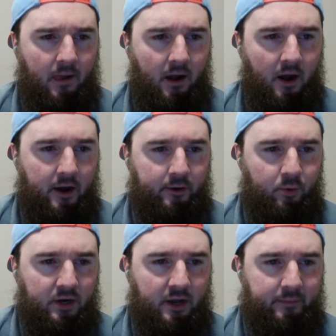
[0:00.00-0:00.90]

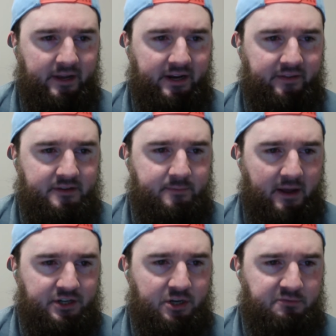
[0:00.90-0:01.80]
Ottawa coming into this
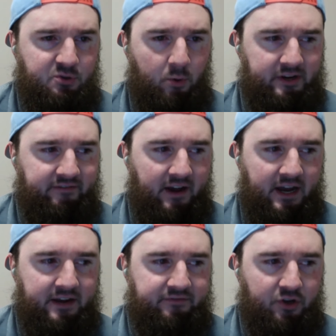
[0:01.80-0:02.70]
matchup
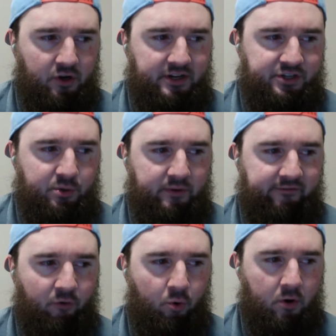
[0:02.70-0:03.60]

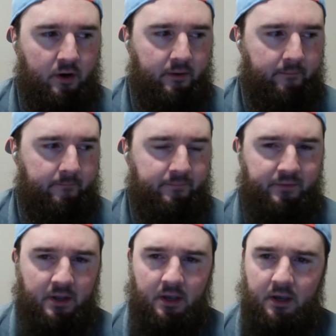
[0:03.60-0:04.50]
25-32-4.
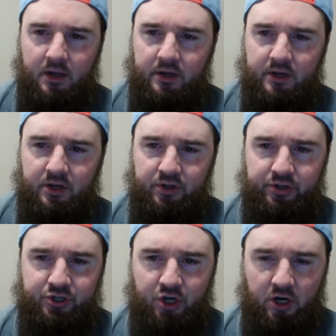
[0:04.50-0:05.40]
The
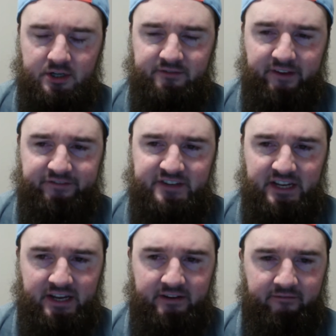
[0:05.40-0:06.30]
Sharks
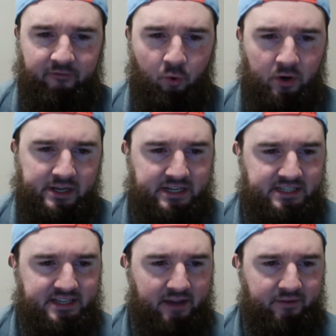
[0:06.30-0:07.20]

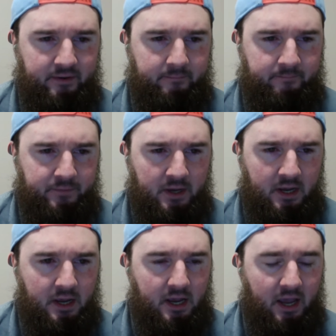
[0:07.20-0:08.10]
15-40-7.
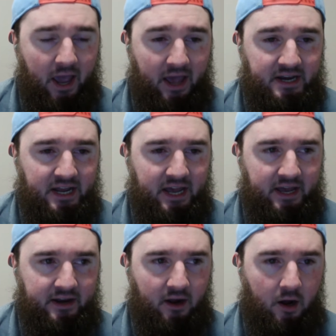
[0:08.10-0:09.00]

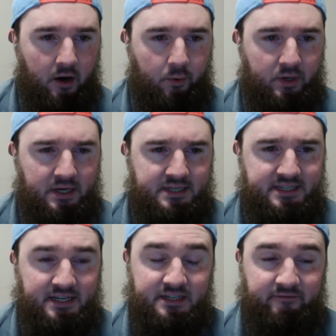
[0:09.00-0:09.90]
Head-to-head, Ottawa
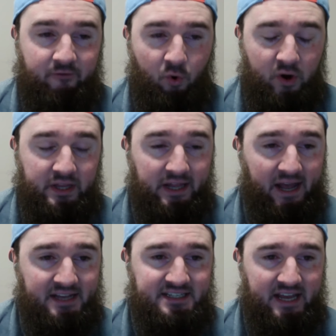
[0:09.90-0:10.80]
6-4 in the
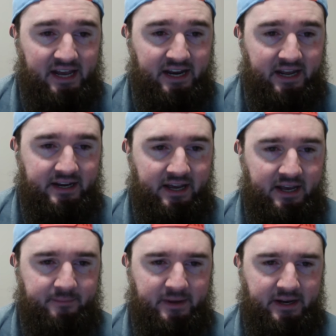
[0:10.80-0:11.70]
last 10
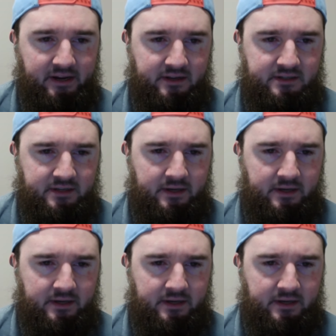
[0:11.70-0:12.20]
head-to-head meetings.